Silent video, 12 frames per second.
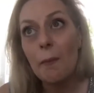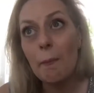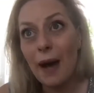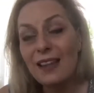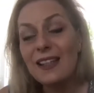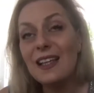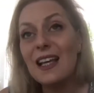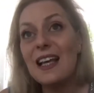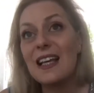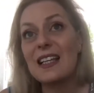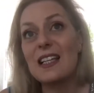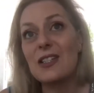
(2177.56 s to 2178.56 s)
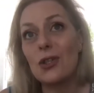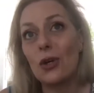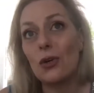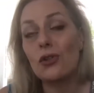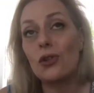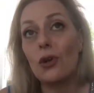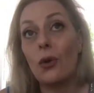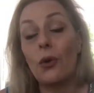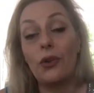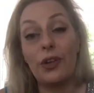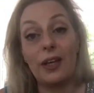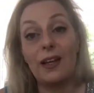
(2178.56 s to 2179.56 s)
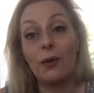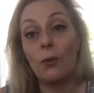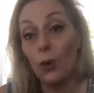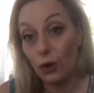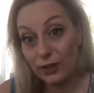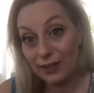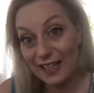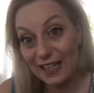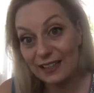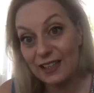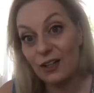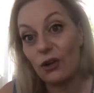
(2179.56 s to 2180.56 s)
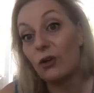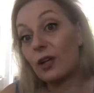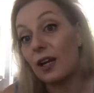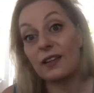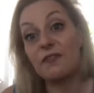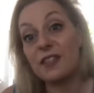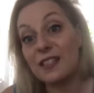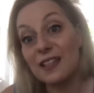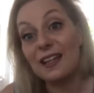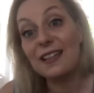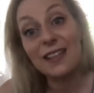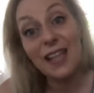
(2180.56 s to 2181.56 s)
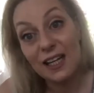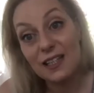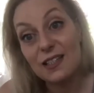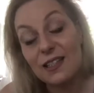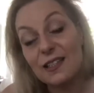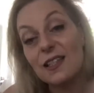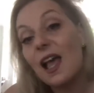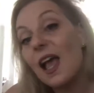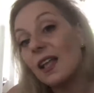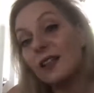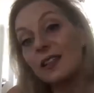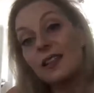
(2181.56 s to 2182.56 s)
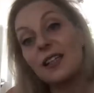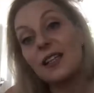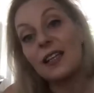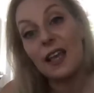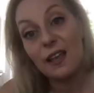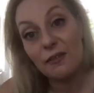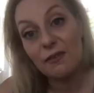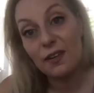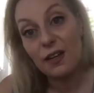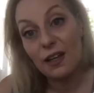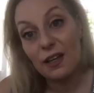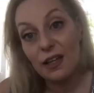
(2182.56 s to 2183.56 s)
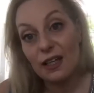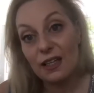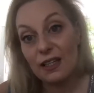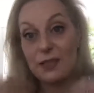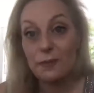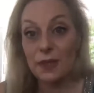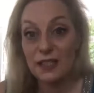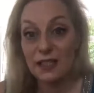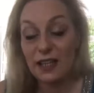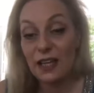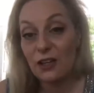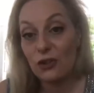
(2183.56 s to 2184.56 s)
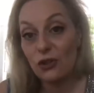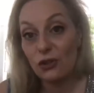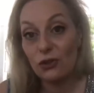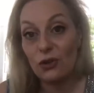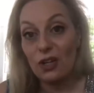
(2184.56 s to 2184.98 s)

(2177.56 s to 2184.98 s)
But he's also the world leader on artificial intelligence. And he gave his presentation.